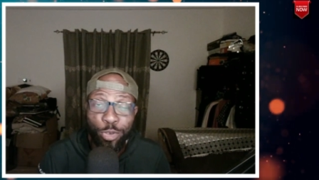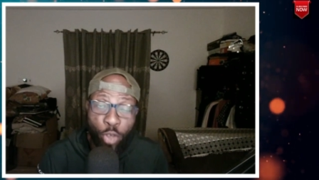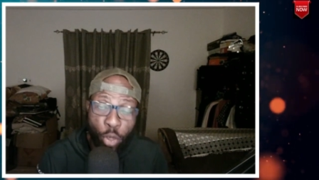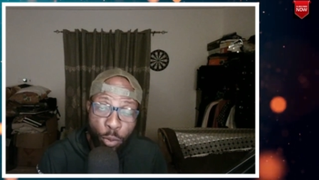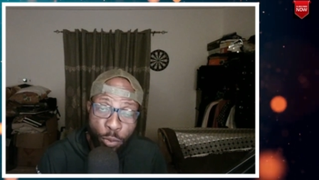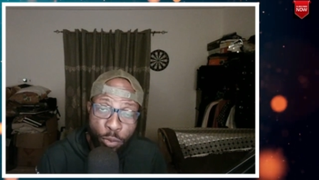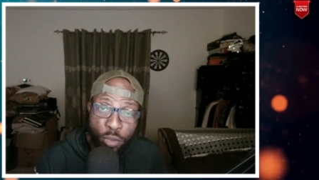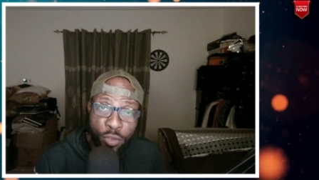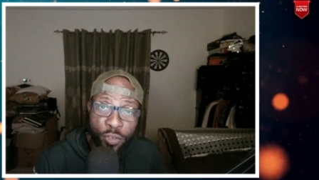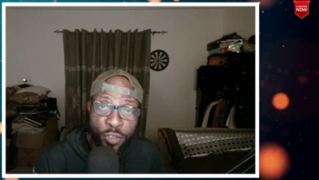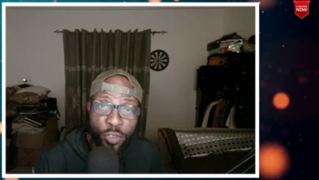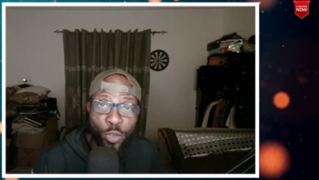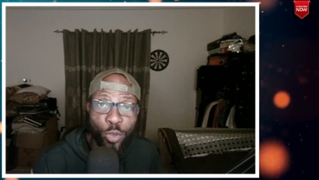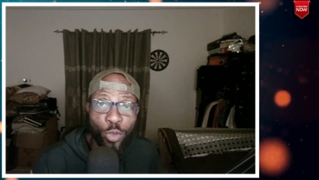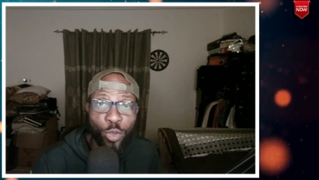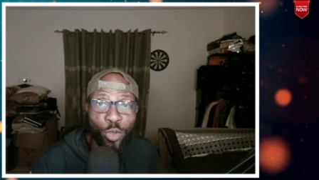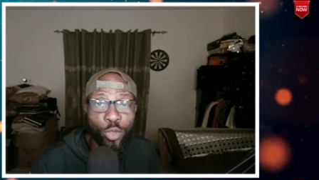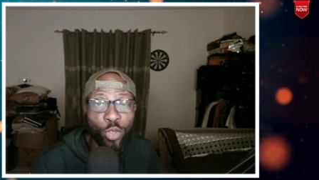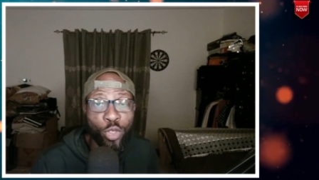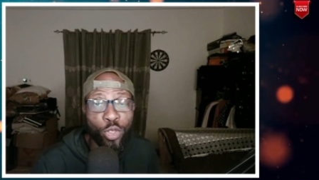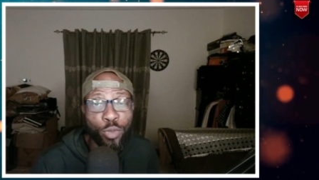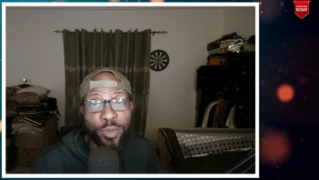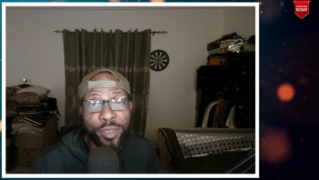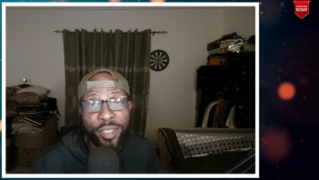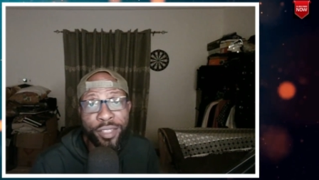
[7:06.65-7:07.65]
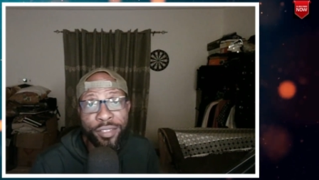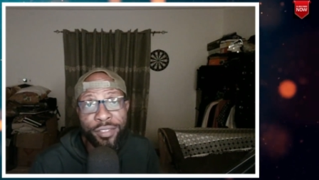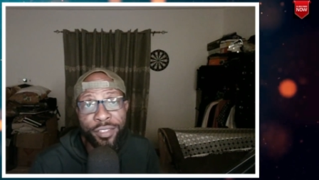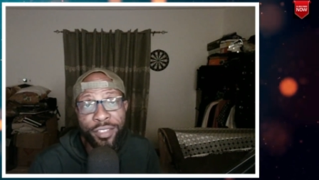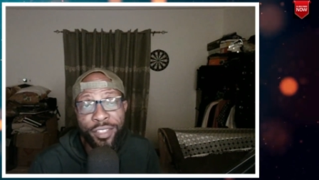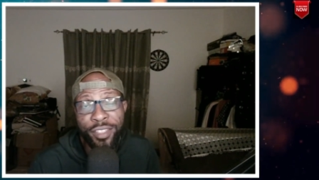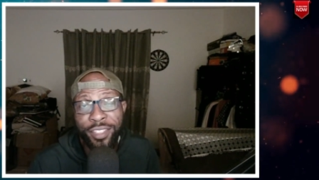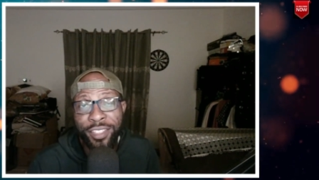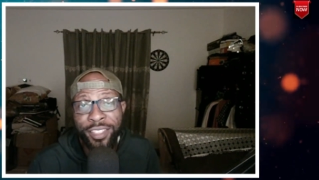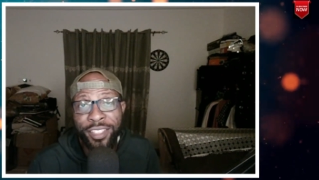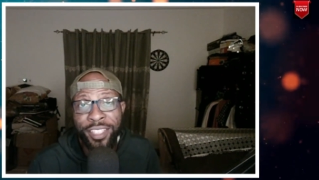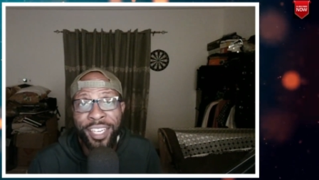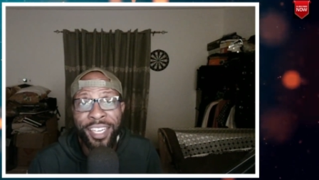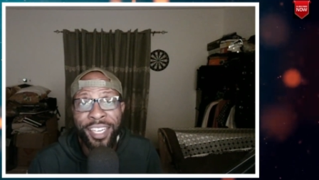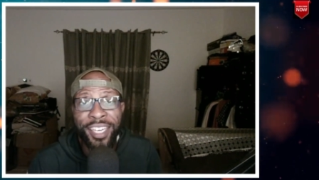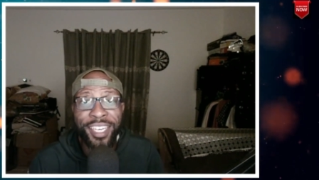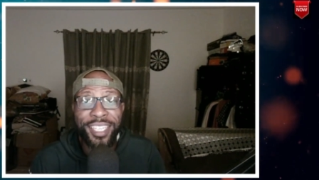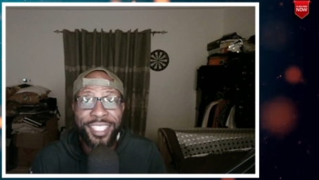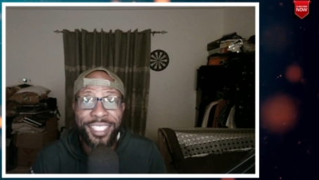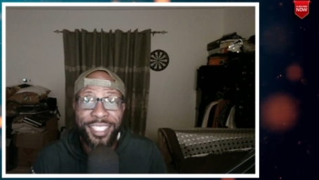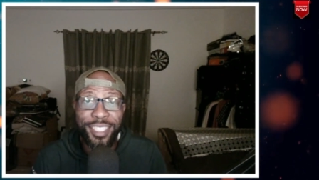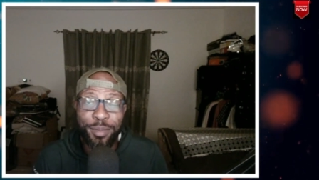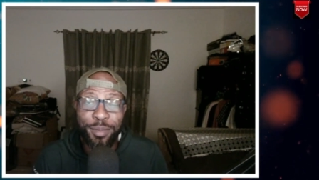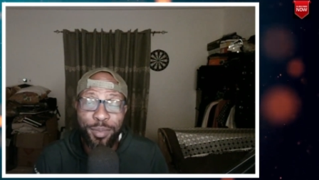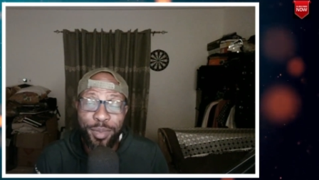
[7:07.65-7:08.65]
Drop new videos, you'll be the first
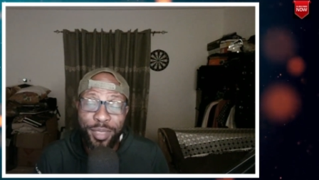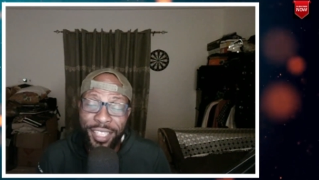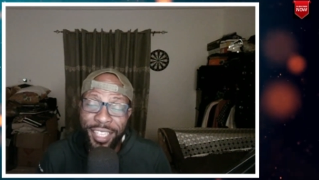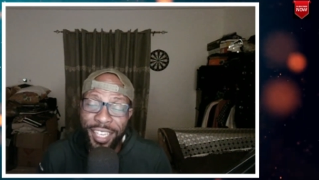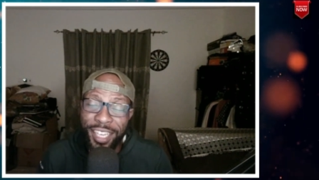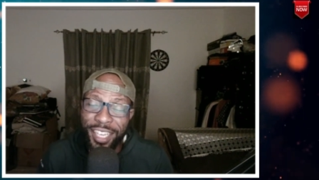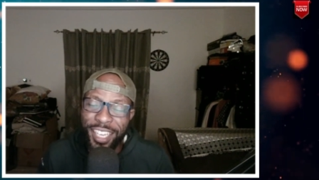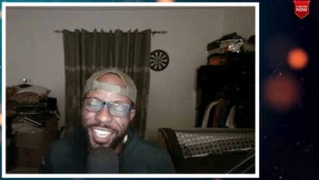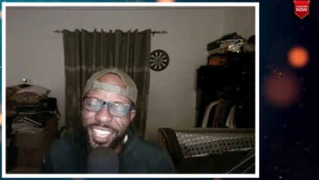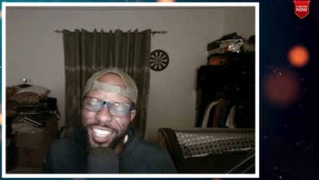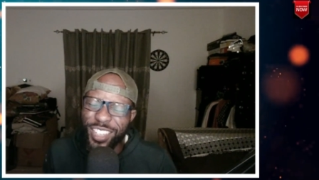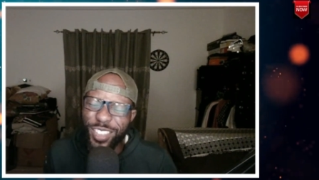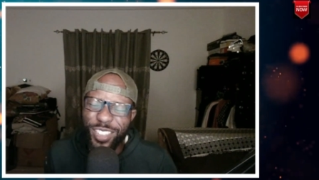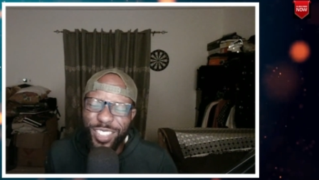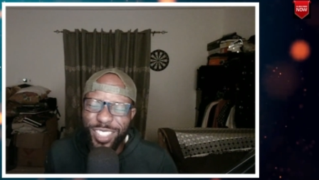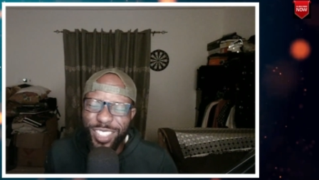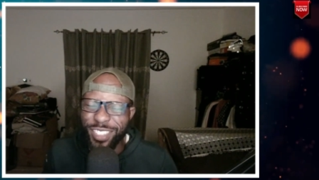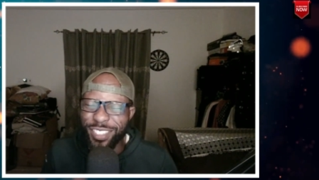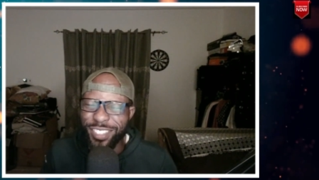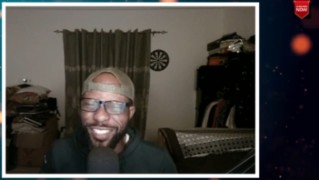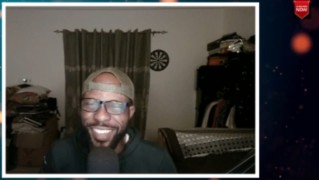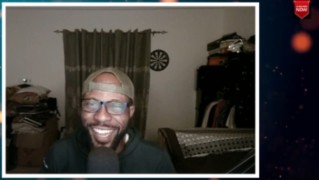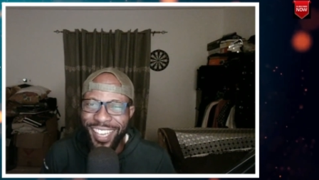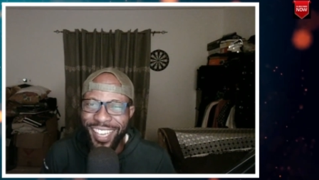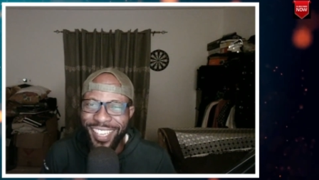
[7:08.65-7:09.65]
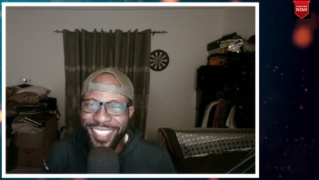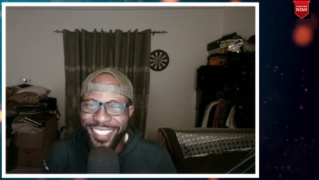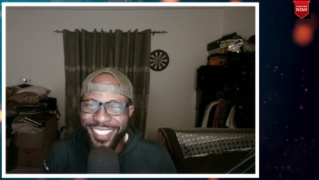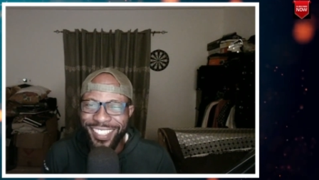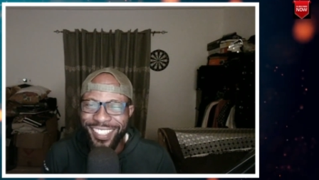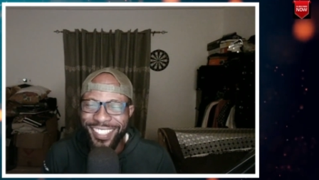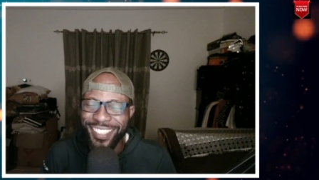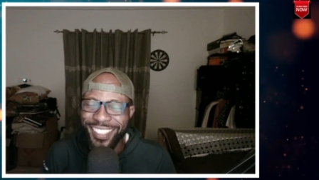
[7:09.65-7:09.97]
to be notified.